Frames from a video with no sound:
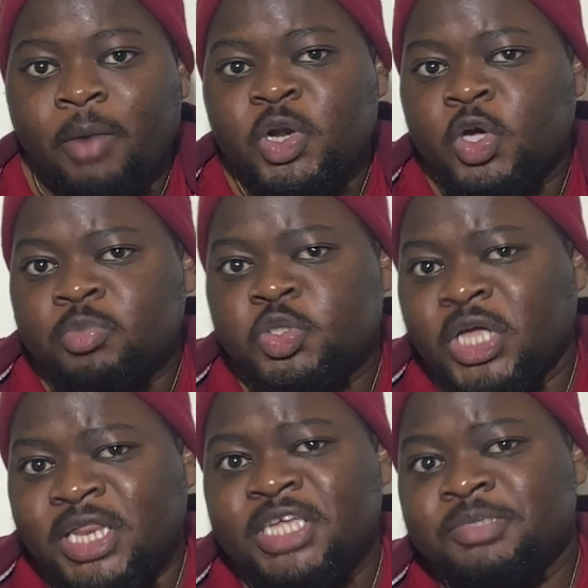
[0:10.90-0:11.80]
Now when it
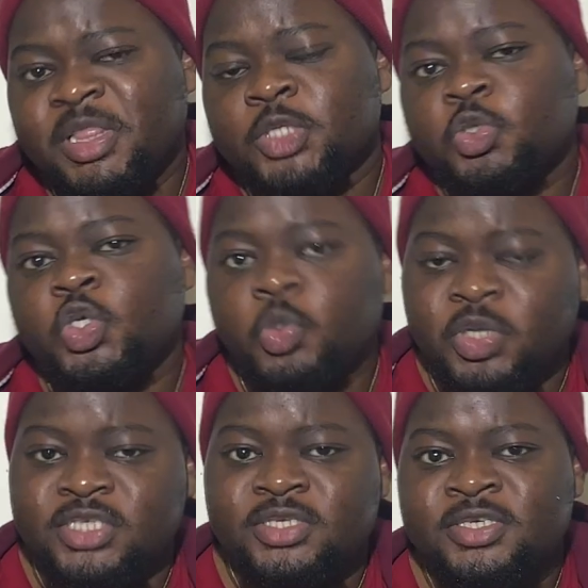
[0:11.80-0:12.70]
comes to elite military
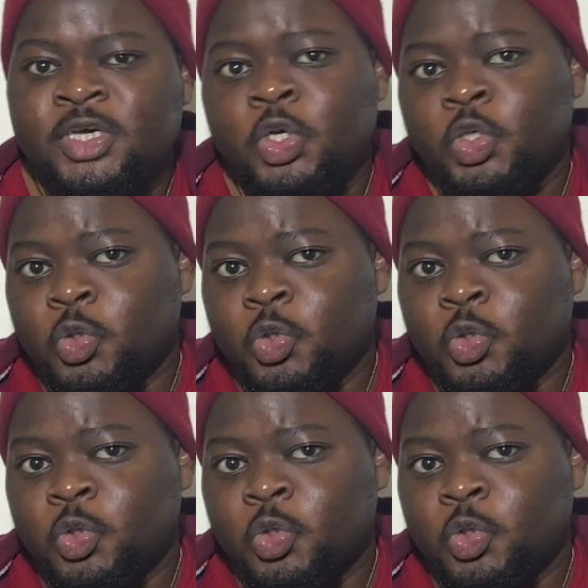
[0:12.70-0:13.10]
units,